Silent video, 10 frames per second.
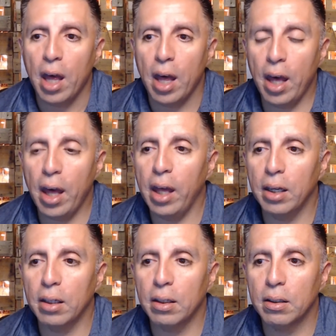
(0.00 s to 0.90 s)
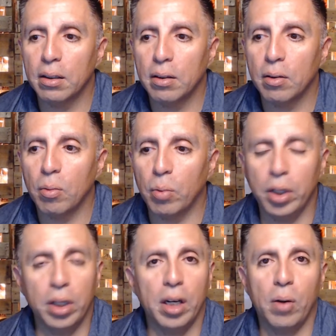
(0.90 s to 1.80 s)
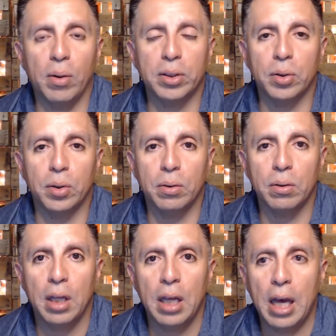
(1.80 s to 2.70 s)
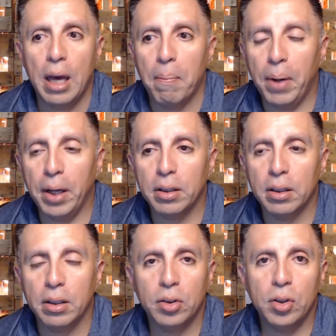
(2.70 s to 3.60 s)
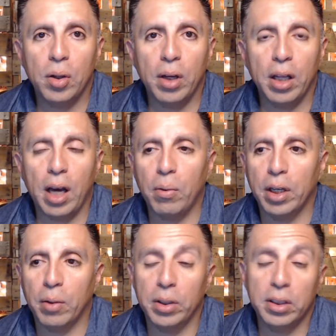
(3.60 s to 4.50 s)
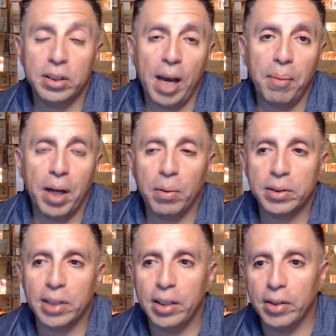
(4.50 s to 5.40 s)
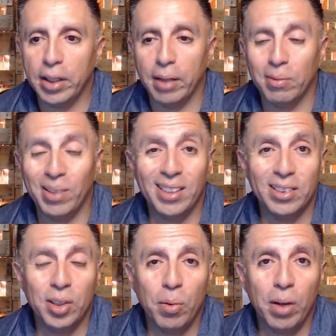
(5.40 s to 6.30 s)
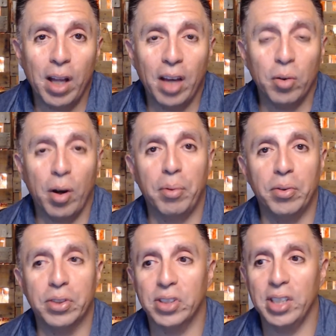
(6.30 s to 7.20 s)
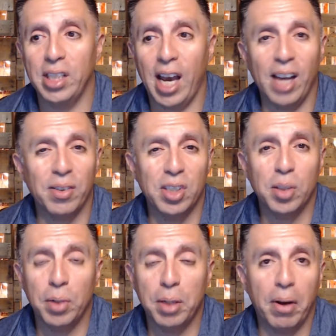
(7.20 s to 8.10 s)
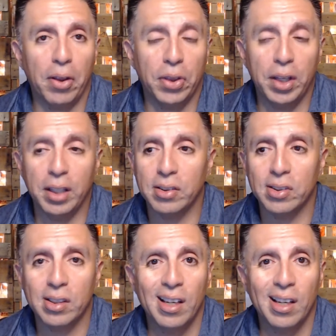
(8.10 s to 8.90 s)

And we didn't know what to do. But you know what? When this happened, I was a little bit like, well, you know what? I grew up overseas. I have seen really bad things.